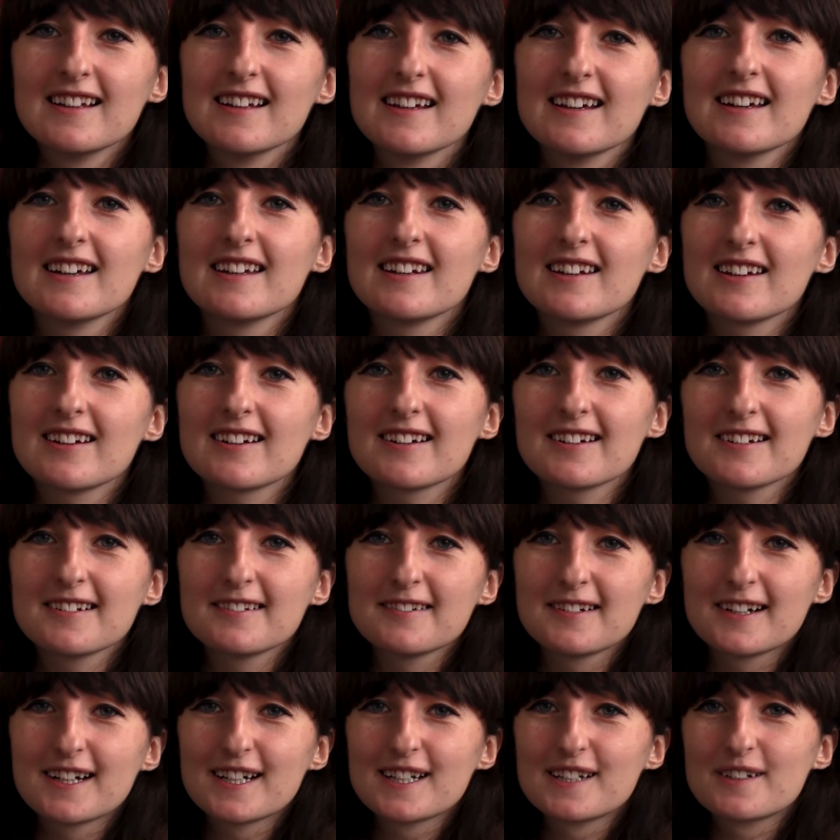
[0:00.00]

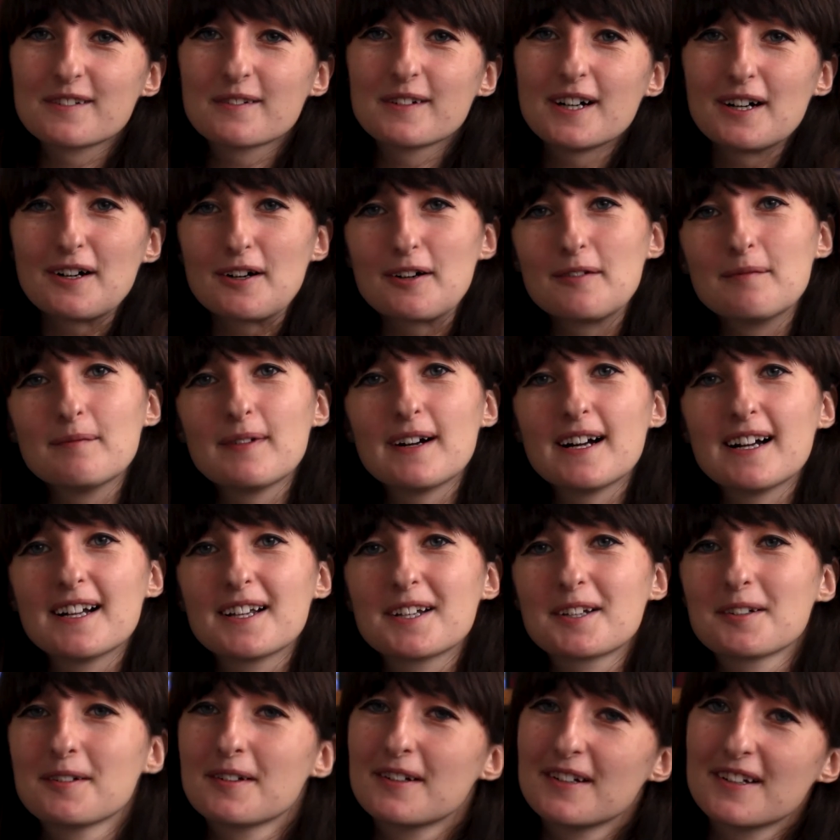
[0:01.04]
Hello and welcome back
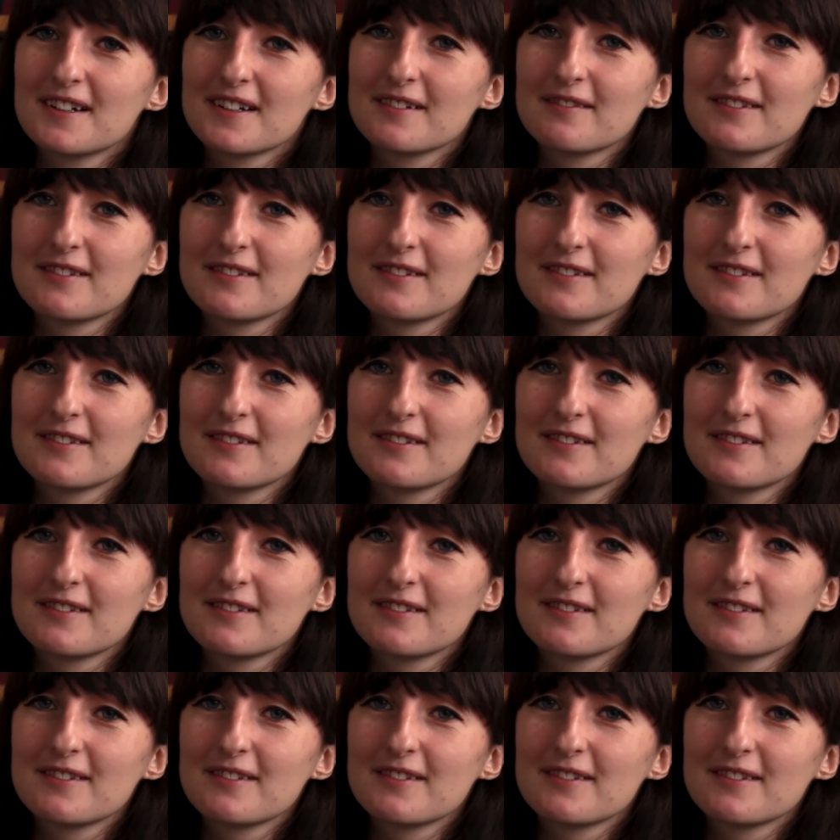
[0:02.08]
to another